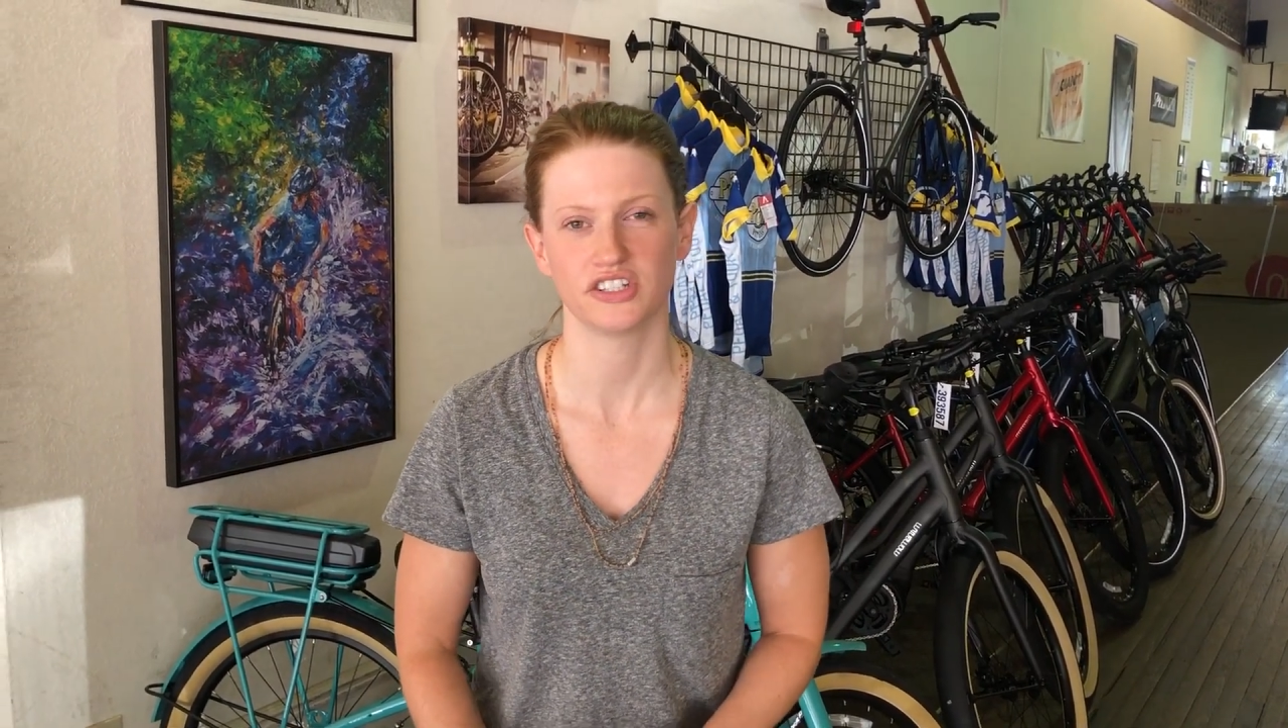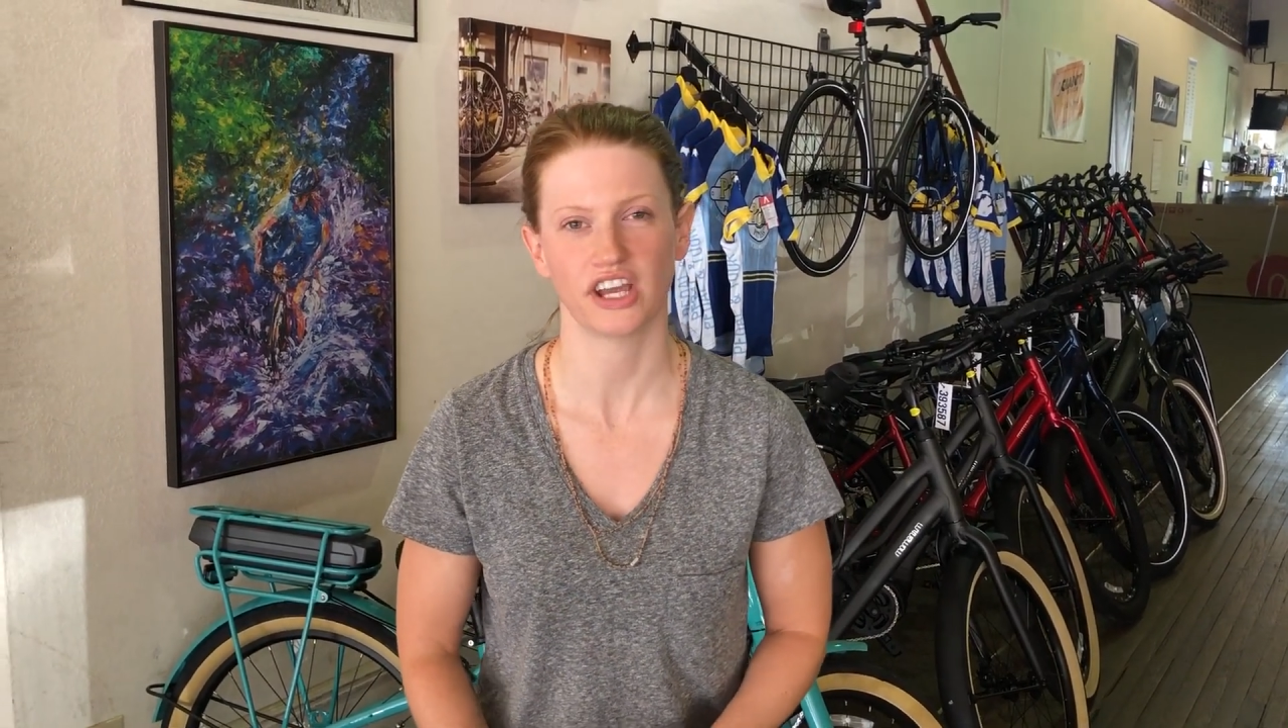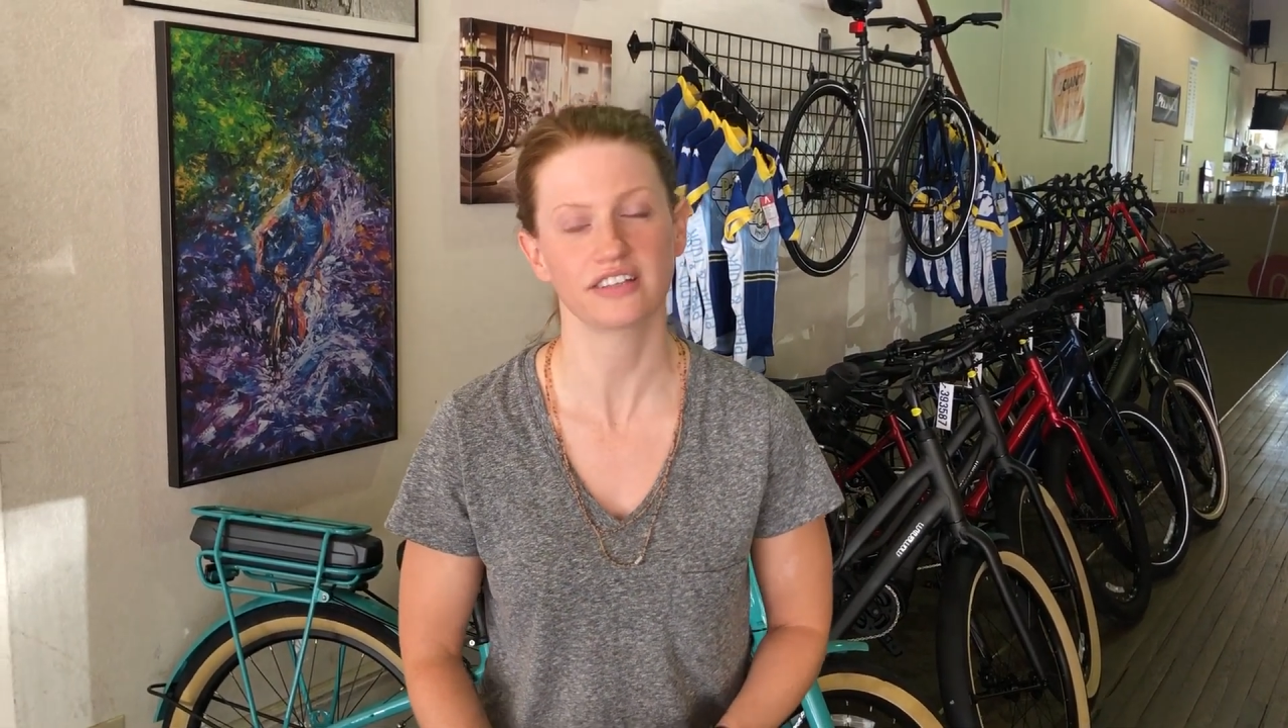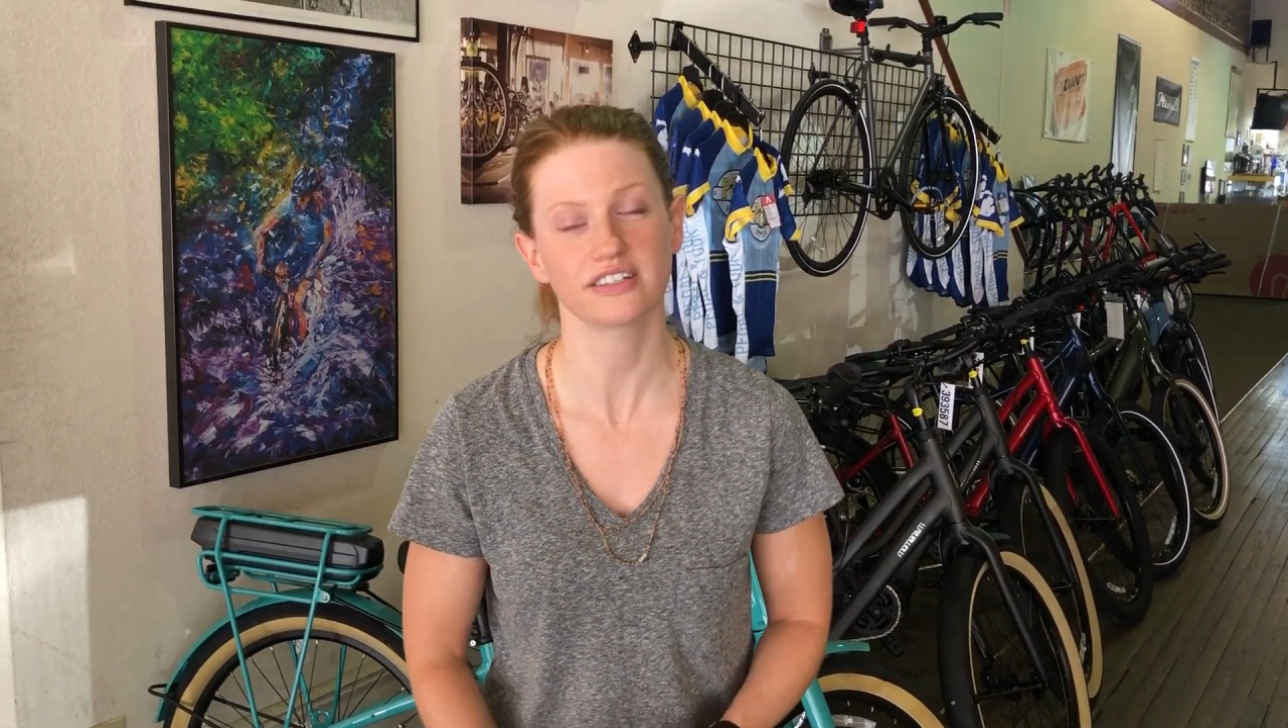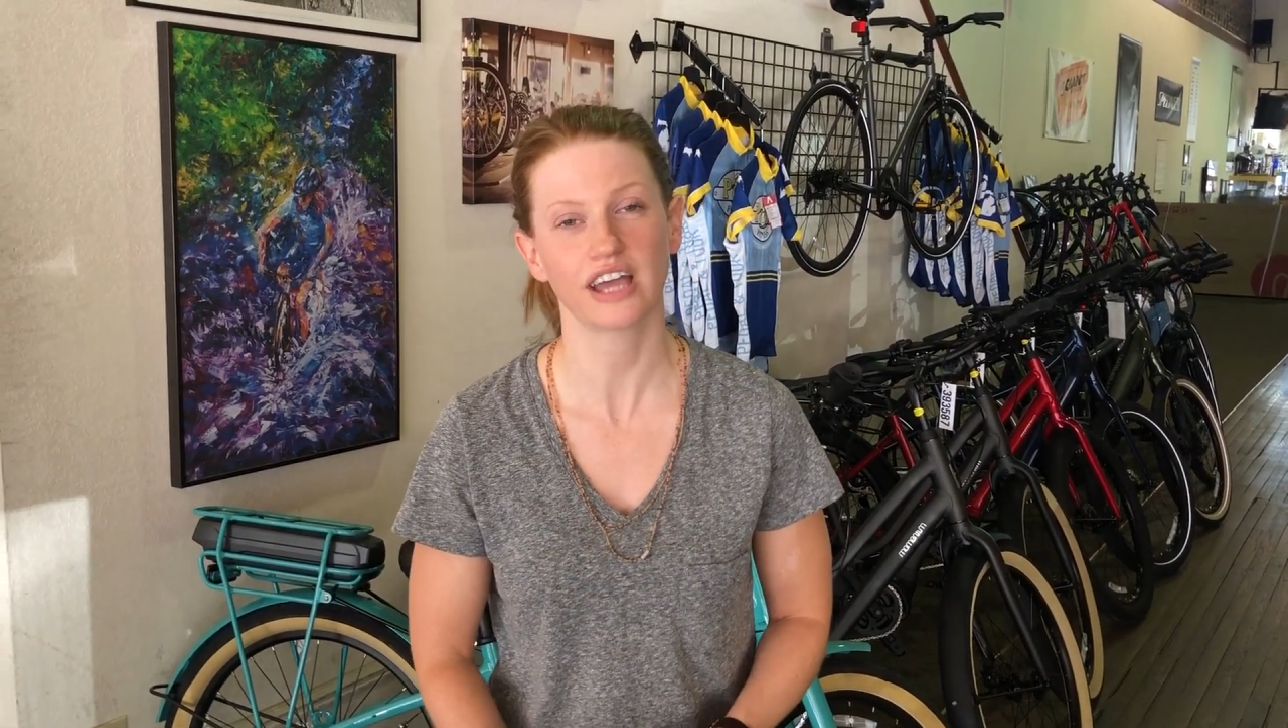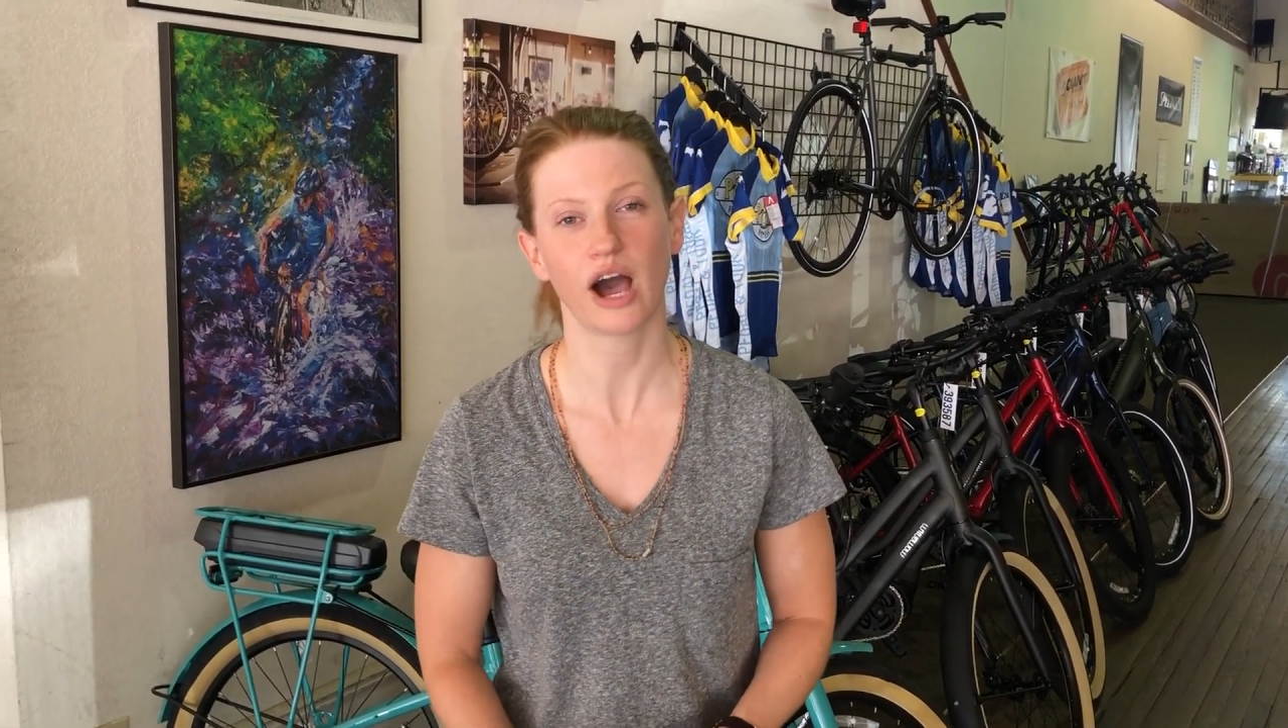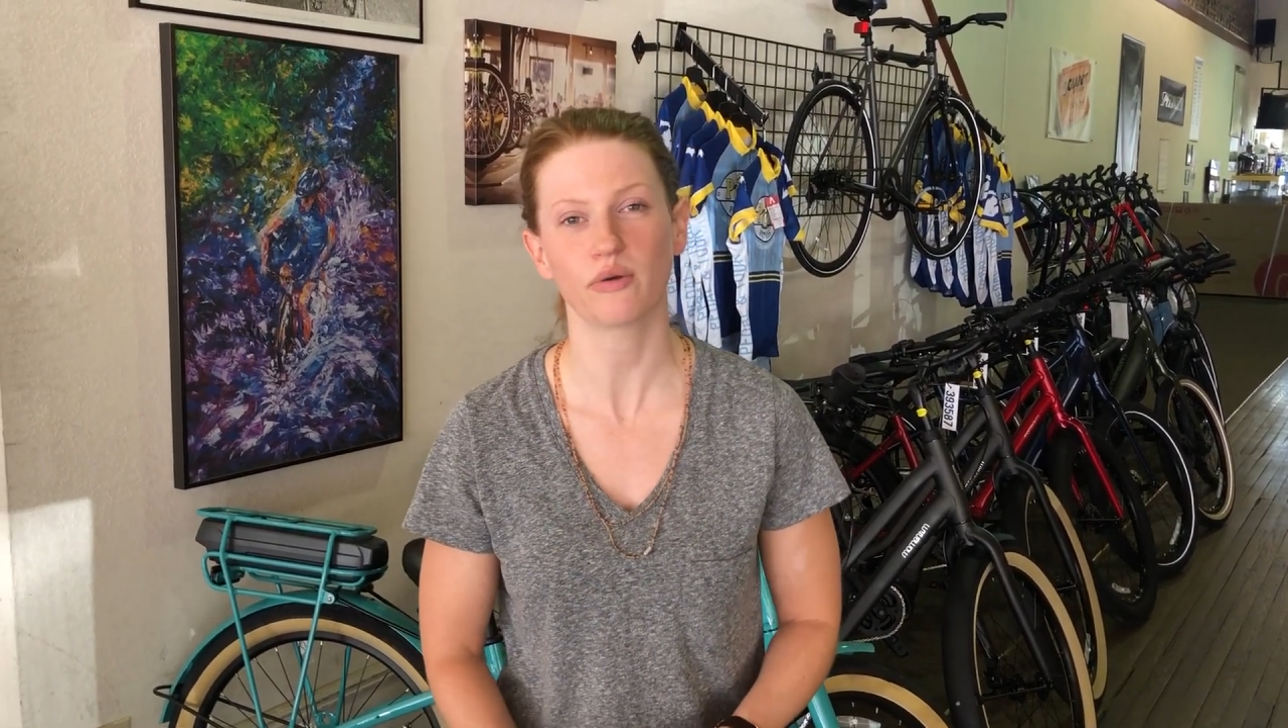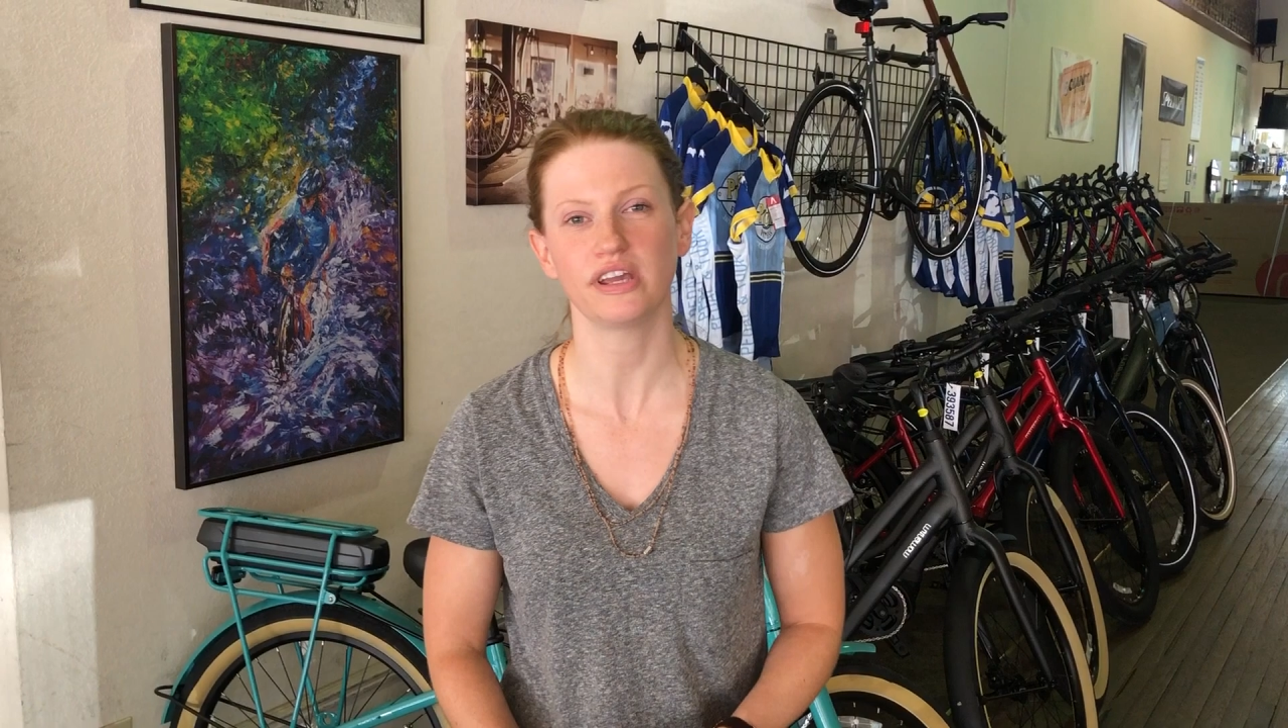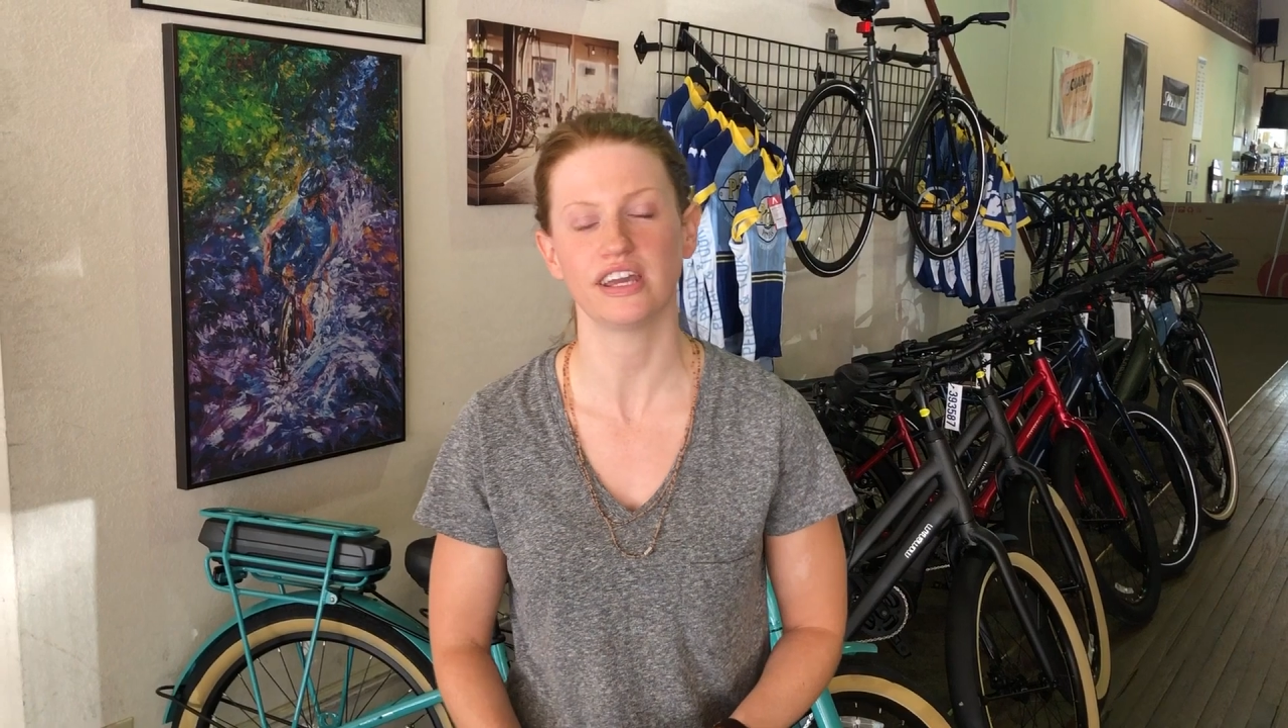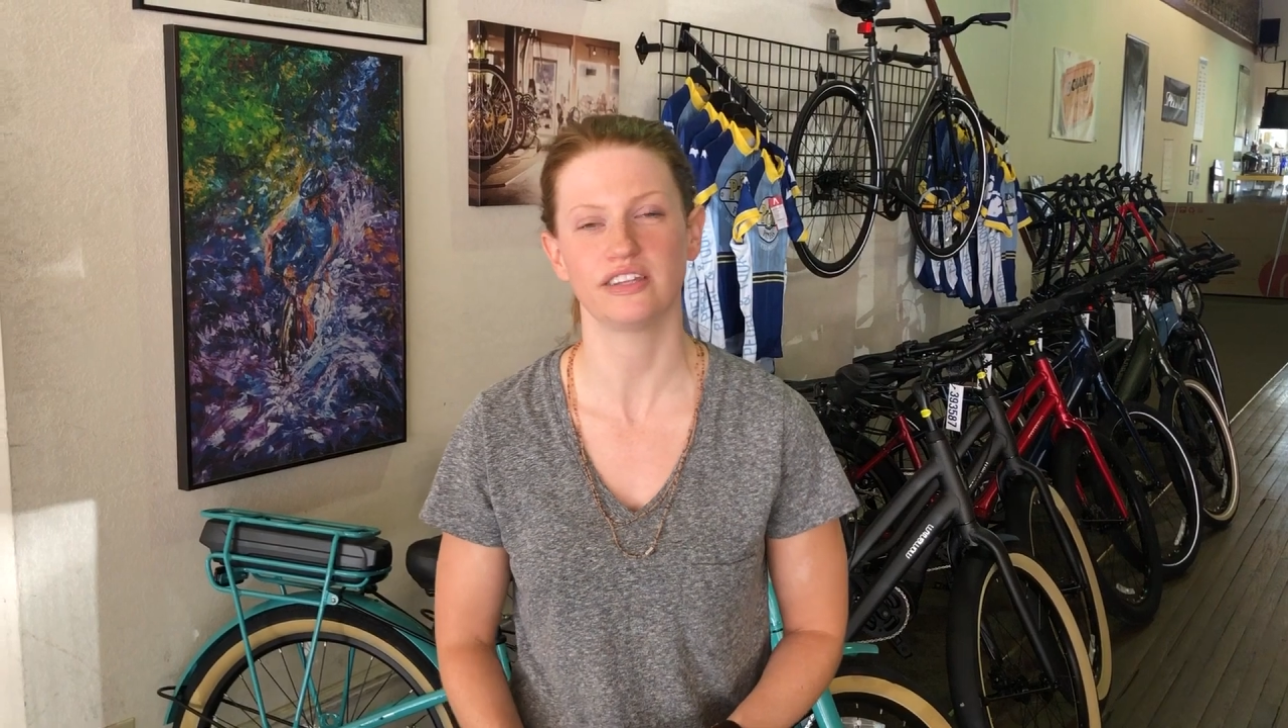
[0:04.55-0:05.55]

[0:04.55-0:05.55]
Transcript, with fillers: Jackson County